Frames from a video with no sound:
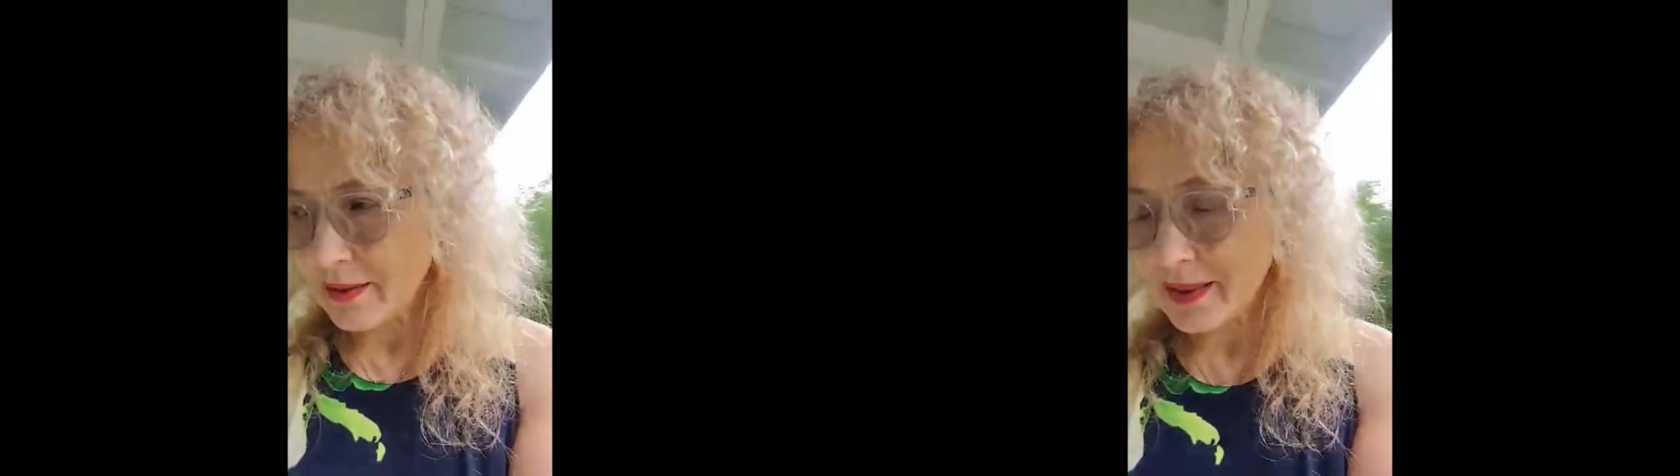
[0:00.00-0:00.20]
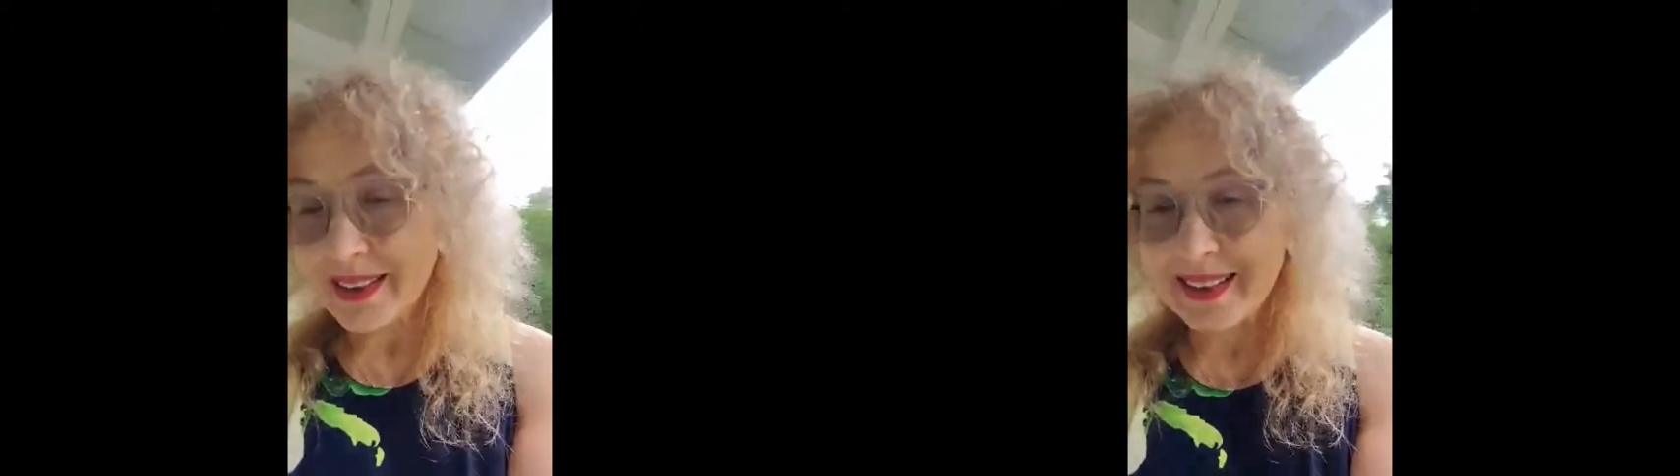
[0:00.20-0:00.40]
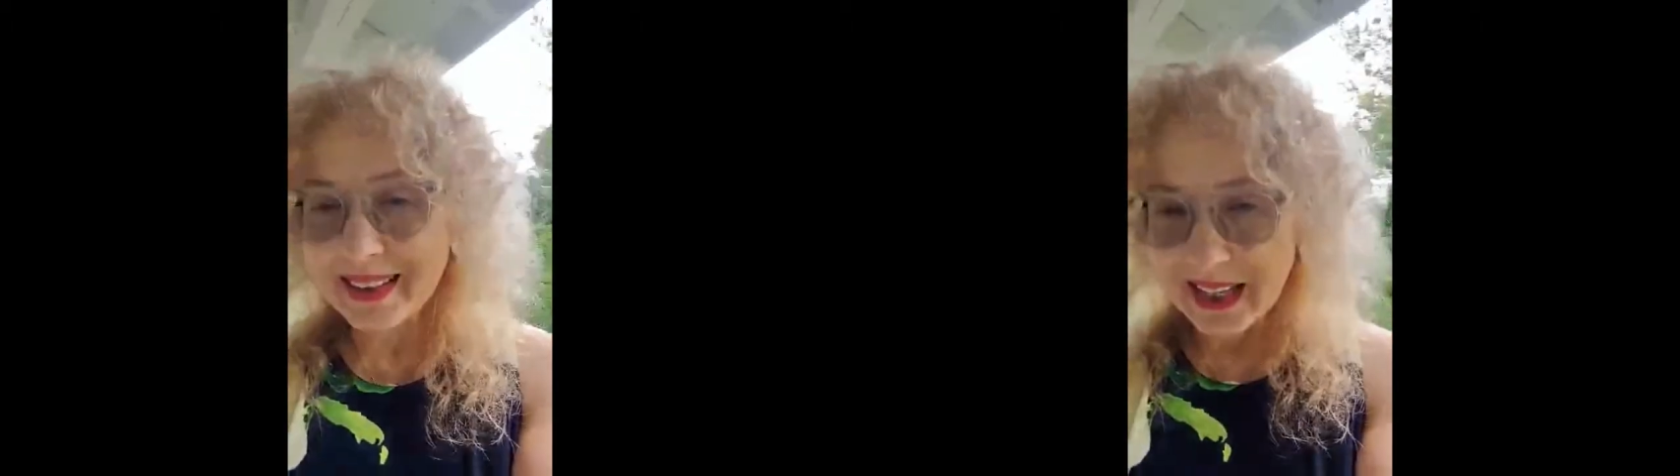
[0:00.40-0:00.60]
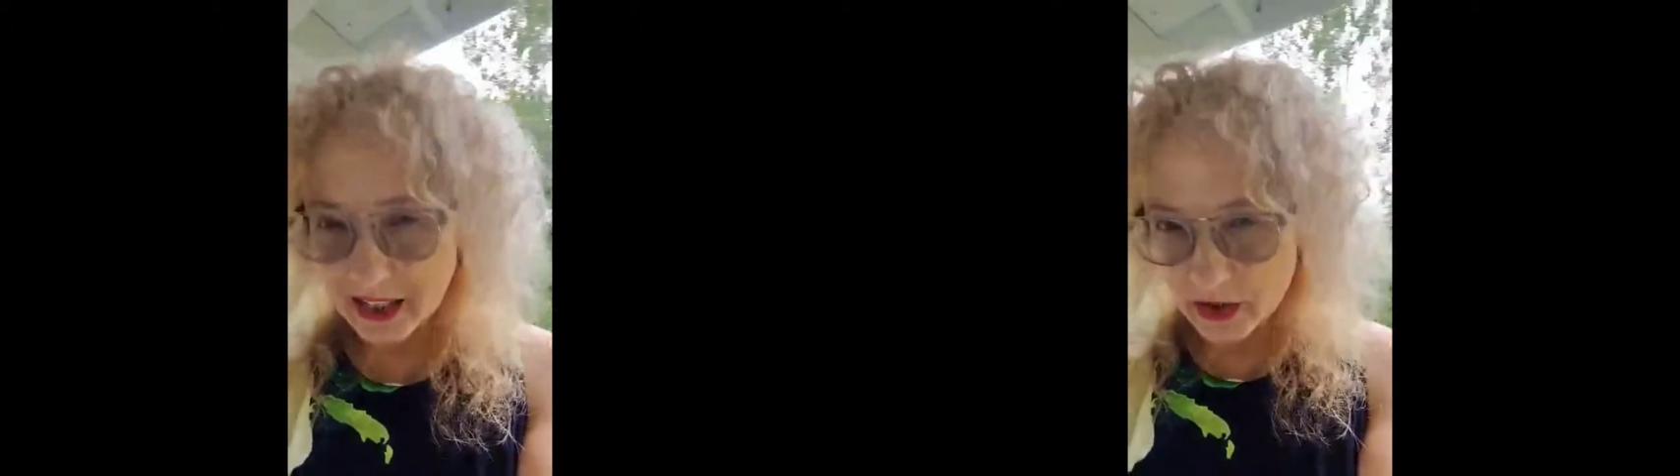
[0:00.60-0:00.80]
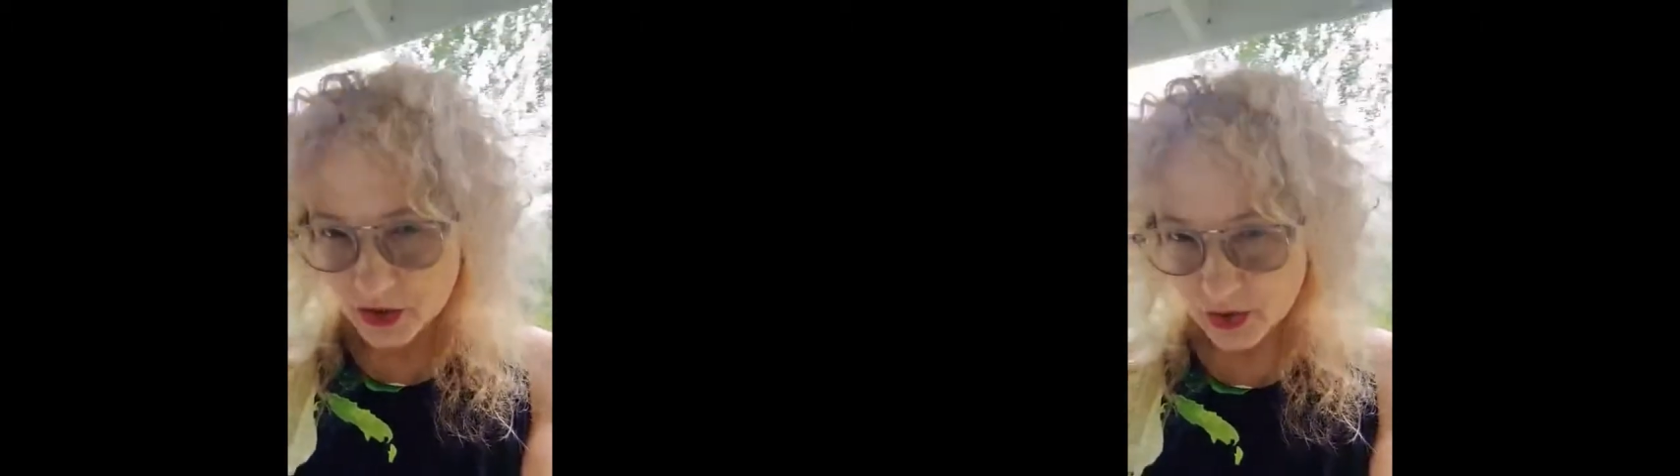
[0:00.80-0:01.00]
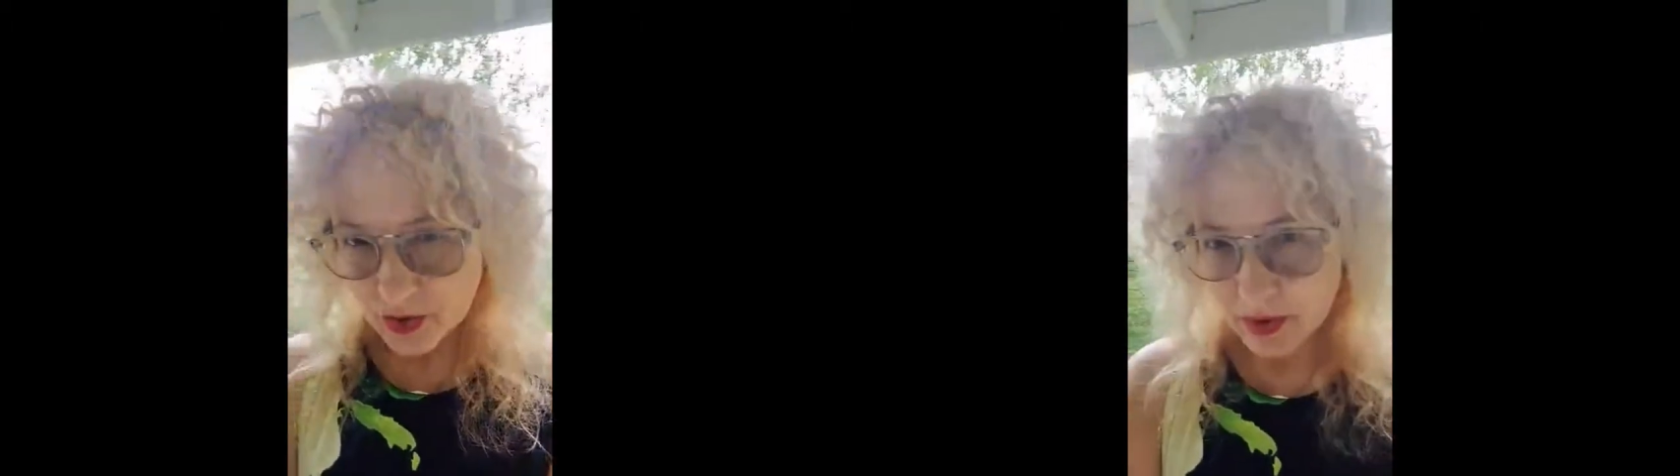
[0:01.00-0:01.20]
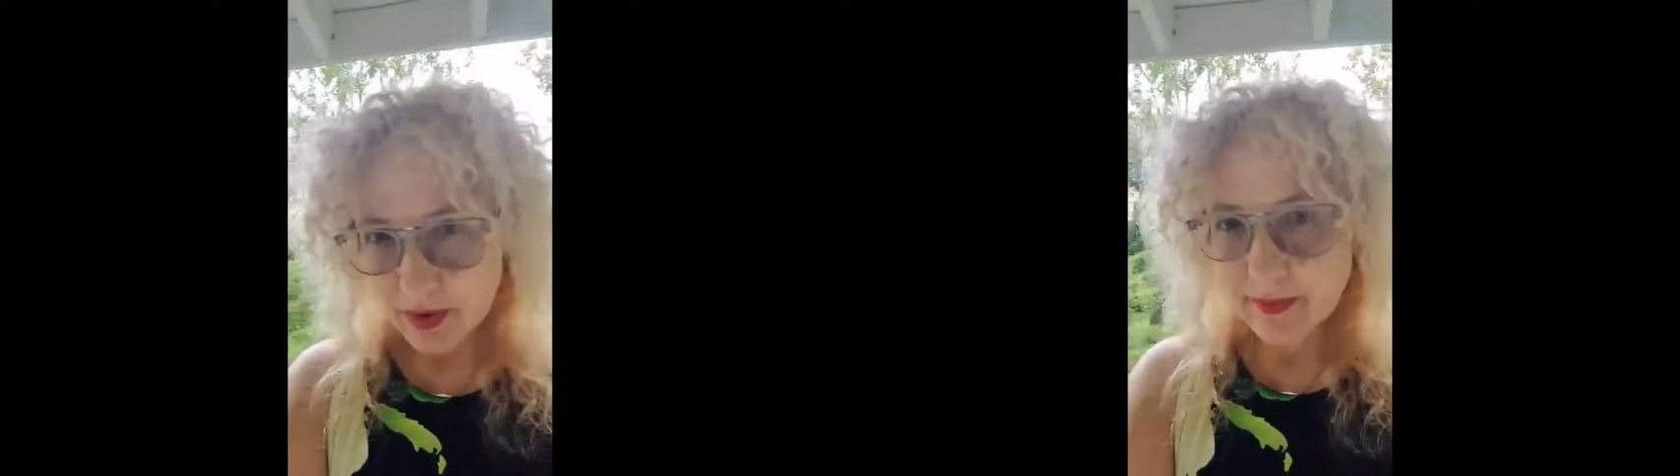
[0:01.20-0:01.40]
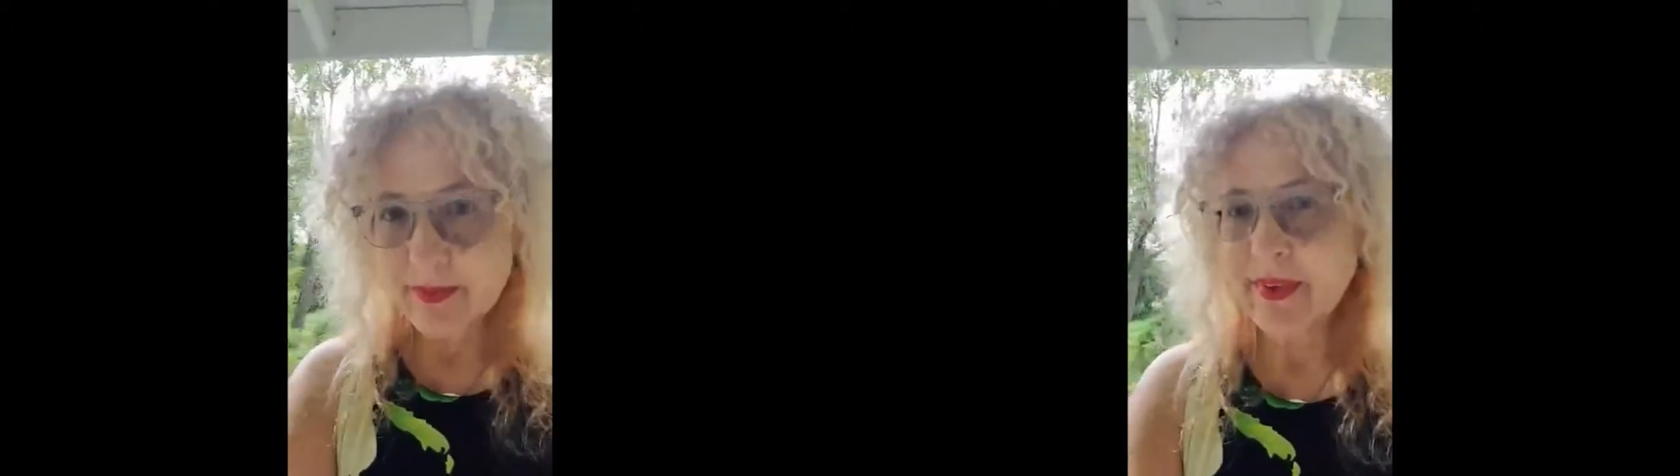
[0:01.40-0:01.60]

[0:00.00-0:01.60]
in nature.